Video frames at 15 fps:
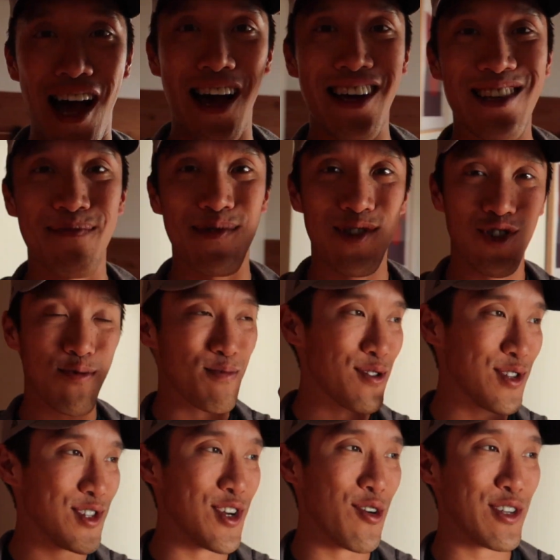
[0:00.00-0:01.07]
I am
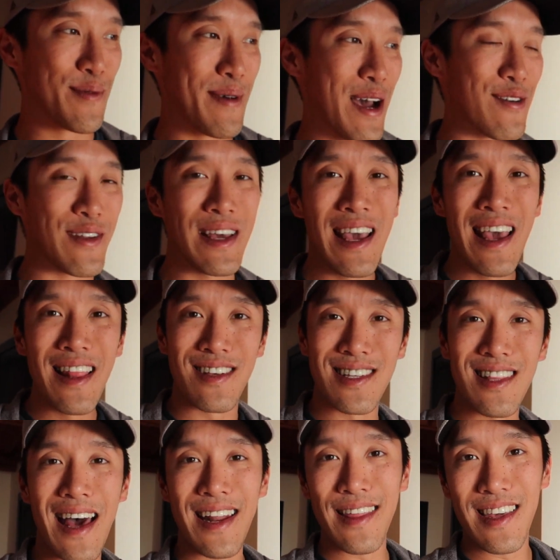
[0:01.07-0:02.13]
super stoked about. There's
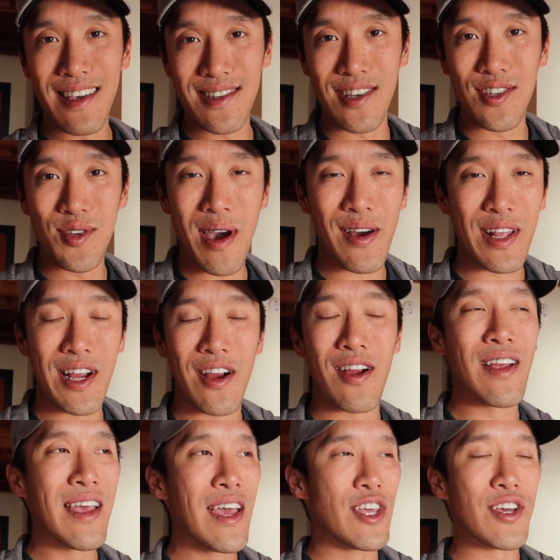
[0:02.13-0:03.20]
a lot of things to do out here.